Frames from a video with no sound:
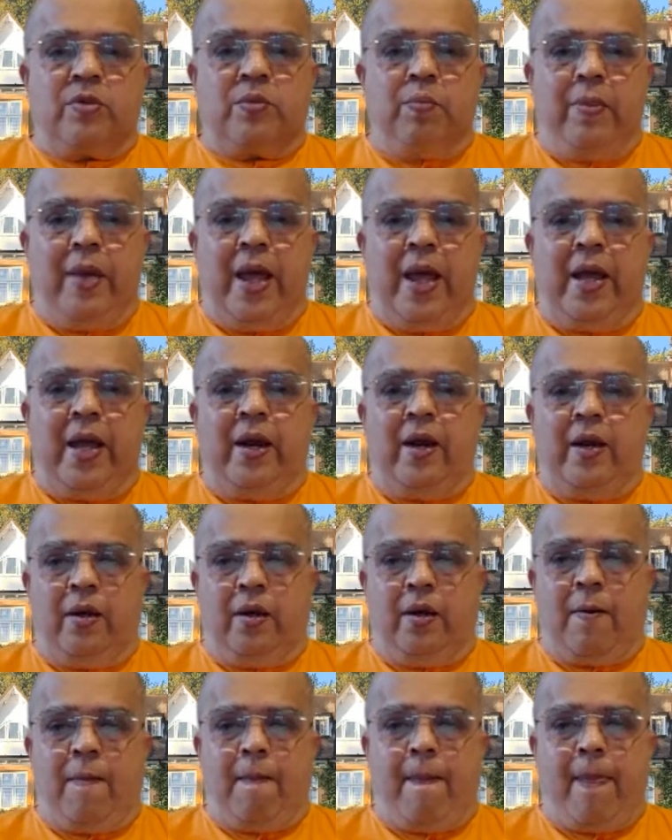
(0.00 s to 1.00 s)

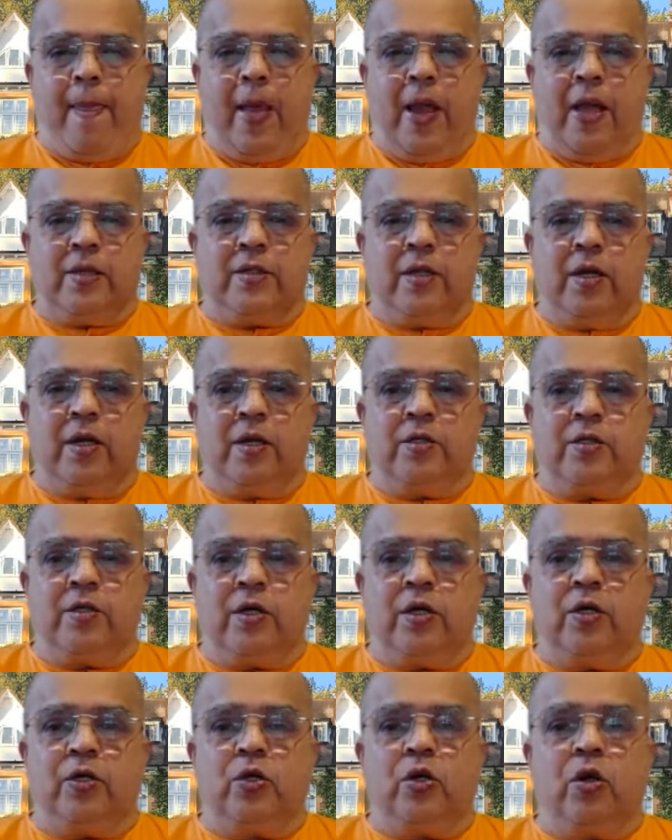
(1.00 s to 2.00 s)
barren as a
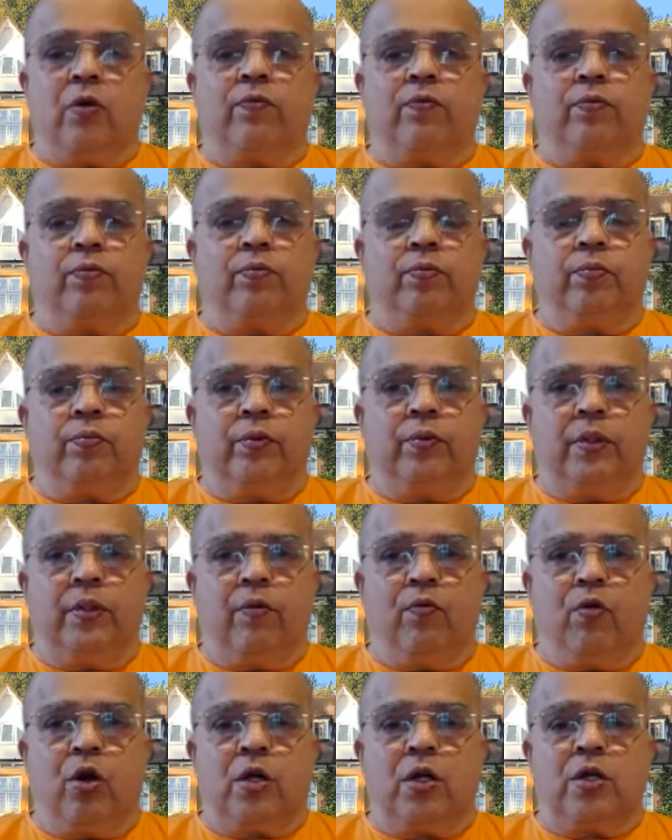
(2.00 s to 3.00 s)
result of the
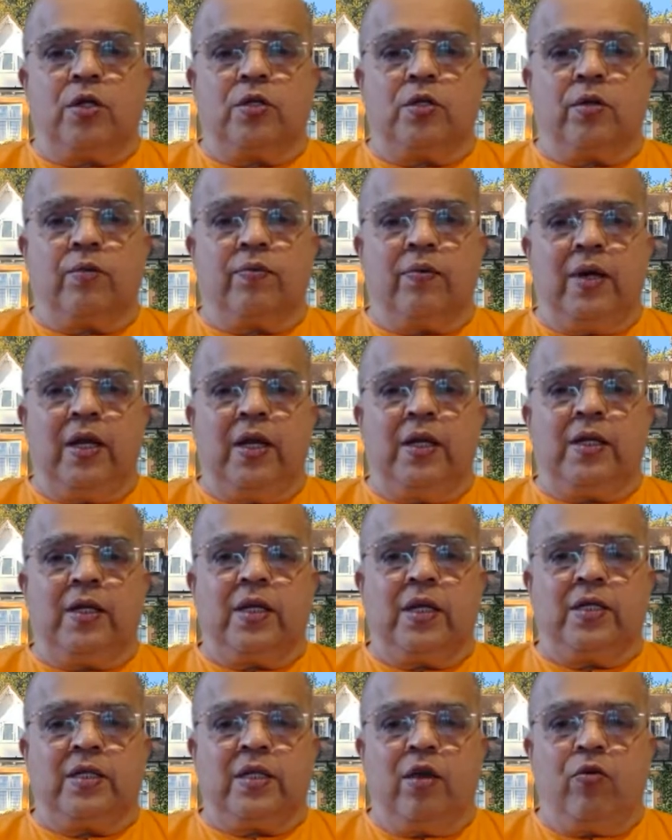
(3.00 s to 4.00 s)
waters of
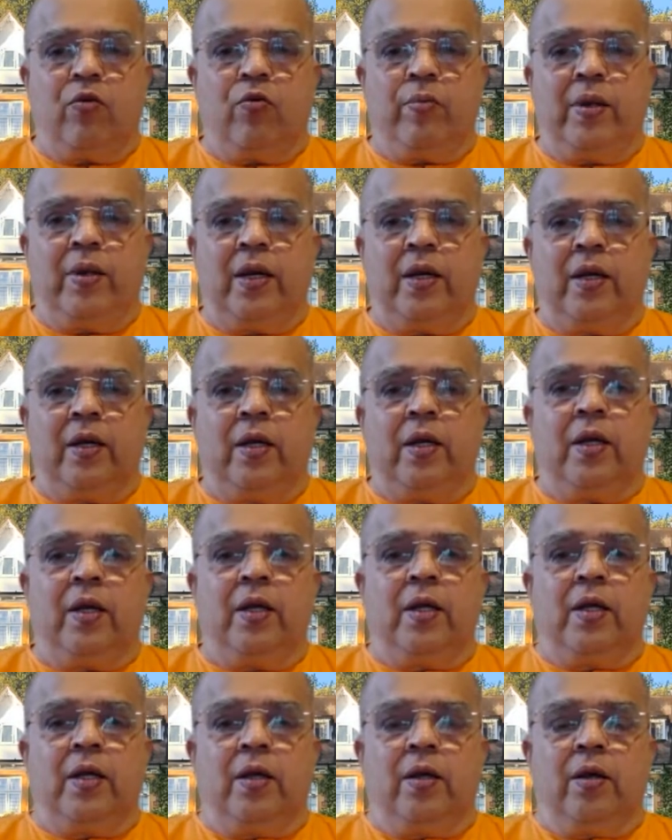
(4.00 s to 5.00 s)
kleshas have been
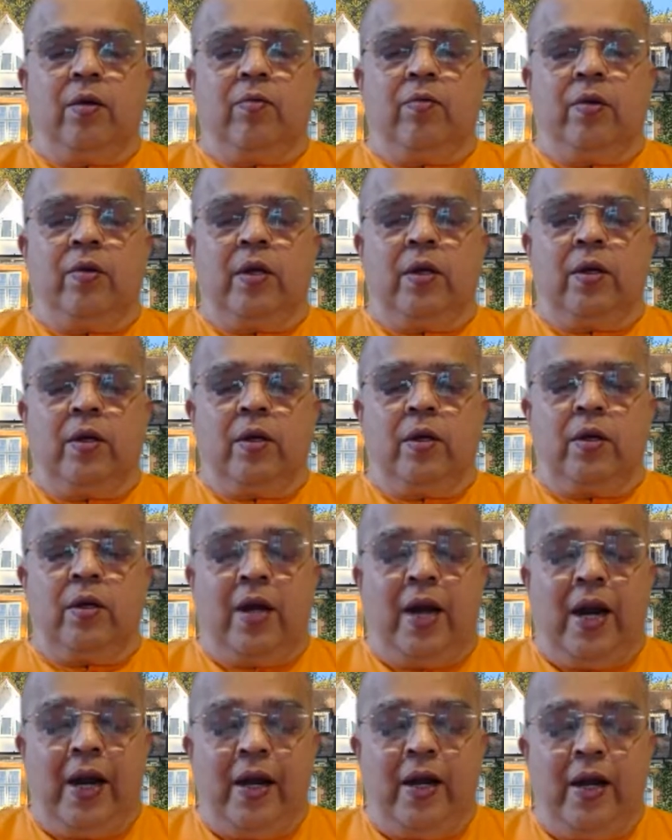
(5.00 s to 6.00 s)

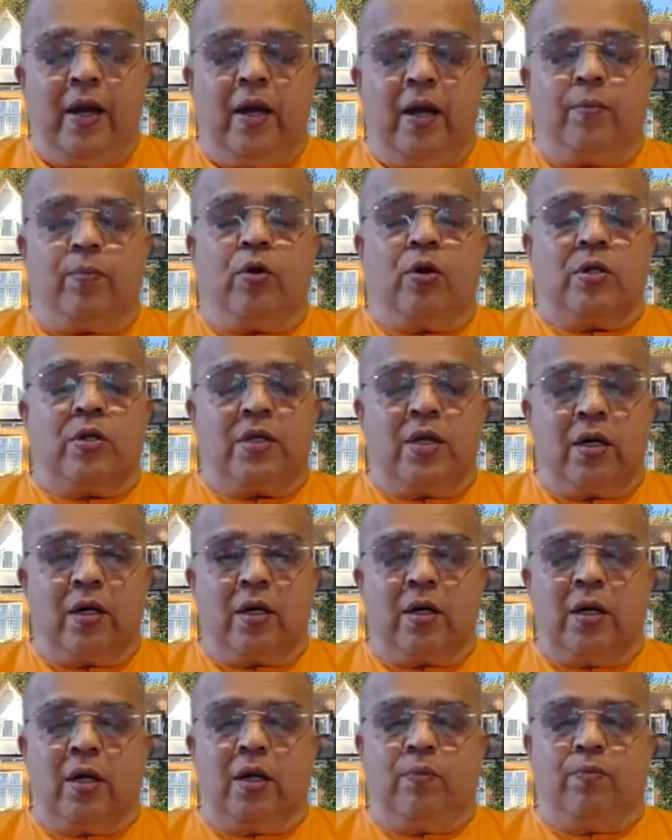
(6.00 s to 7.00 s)
dried up or
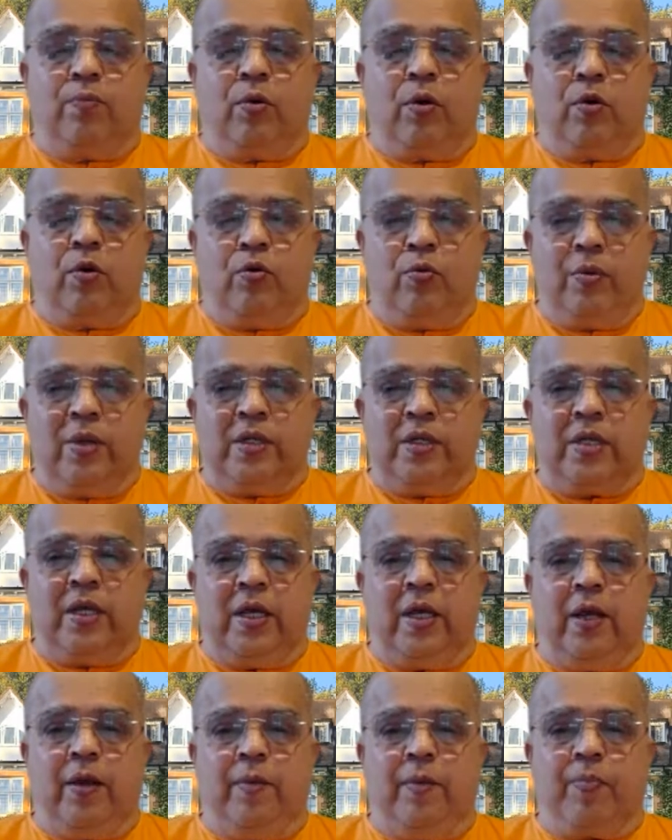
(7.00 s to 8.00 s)
sucked up, or you may
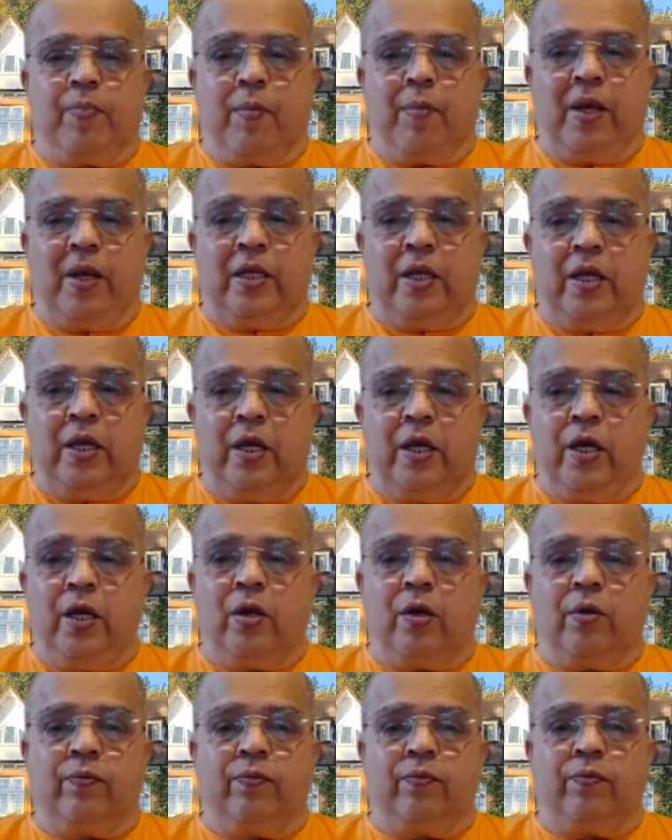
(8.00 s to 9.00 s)
say by the
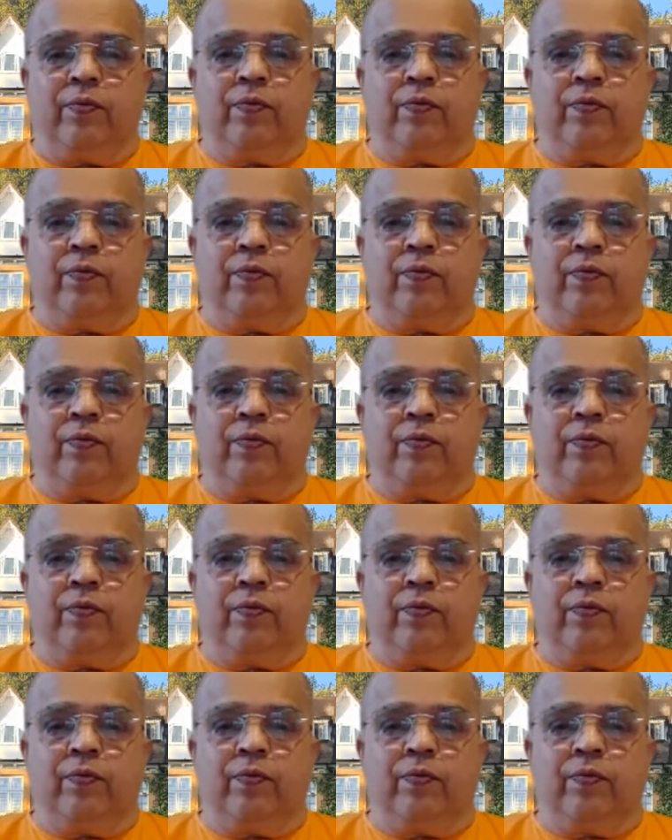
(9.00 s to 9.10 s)
heat of